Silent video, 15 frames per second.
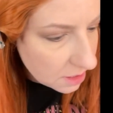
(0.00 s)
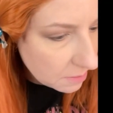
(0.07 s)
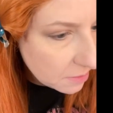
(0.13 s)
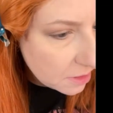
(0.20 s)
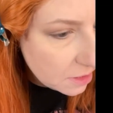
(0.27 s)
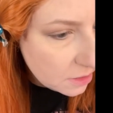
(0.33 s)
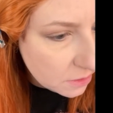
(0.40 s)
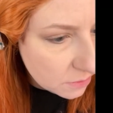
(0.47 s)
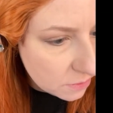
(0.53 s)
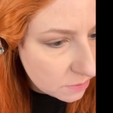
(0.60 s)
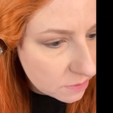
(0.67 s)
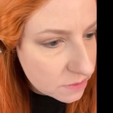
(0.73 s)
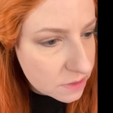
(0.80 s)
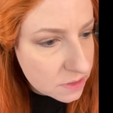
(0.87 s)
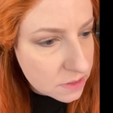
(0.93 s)
I'm gonna
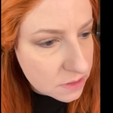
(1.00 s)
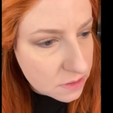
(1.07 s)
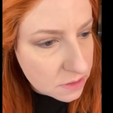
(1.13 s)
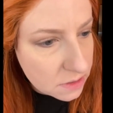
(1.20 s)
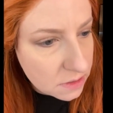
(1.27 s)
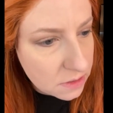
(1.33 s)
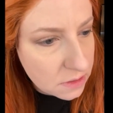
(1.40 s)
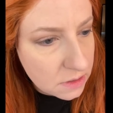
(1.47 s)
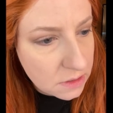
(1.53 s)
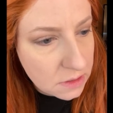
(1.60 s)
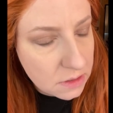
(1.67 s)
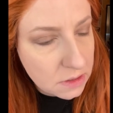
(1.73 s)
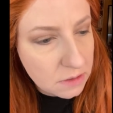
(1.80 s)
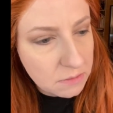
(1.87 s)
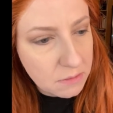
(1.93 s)
use
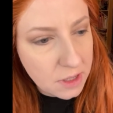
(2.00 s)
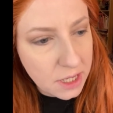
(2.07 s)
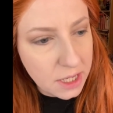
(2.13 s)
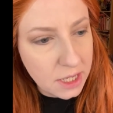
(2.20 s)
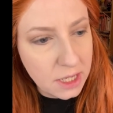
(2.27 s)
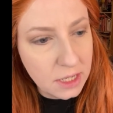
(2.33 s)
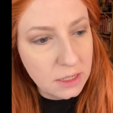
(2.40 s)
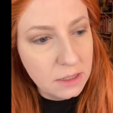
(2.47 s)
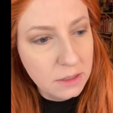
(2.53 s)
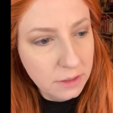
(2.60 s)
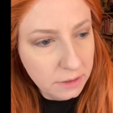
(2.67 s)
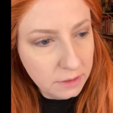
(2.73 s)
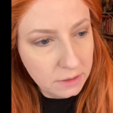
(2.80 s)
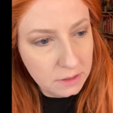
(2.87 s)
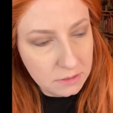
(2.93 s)
my
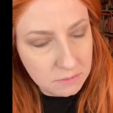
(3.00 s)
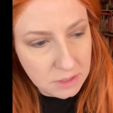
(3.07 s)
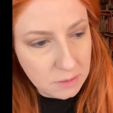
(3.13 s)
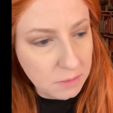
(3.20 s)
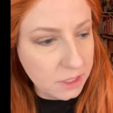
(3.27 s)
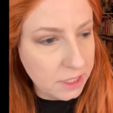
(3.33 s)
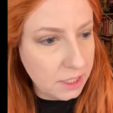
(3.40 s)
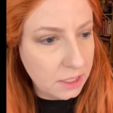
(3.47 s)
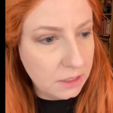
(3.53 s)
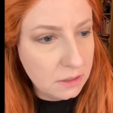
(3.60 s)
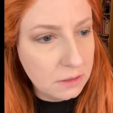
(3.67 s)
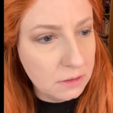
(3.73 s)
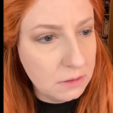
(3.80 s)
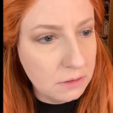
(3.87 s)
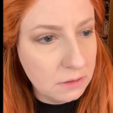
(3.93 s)
Maybelline
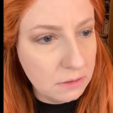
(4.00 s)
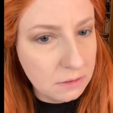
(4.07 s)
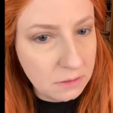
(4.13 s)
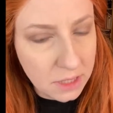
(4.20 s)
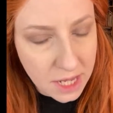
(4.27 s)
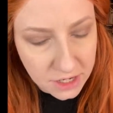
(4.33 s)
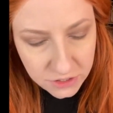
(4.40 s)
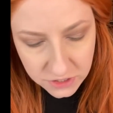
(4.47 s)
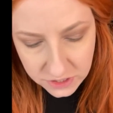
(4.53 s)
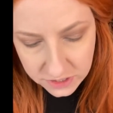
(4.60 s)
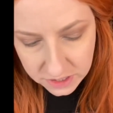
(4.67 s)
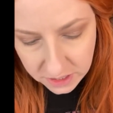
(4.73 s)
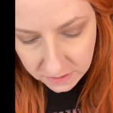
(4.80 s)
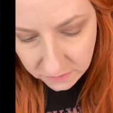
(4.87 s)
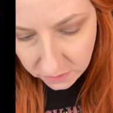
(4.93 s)
Lash
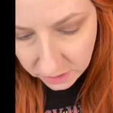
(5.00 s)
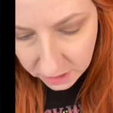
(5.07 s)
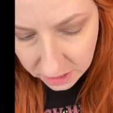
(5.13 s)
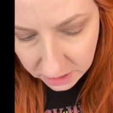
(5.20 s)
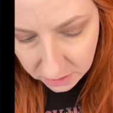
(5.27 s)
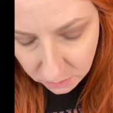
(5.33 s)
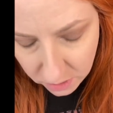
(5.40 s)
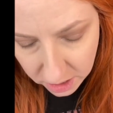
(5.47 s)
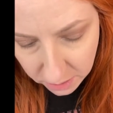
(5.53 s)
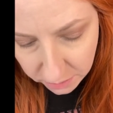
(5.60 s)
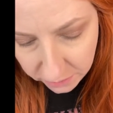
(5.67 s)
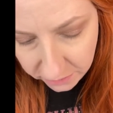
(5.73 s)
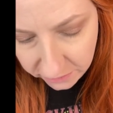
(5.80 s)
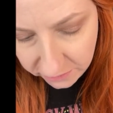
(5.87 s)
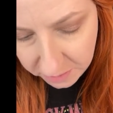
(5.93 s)
Discovery
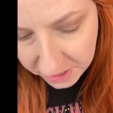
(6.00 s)
Waterproof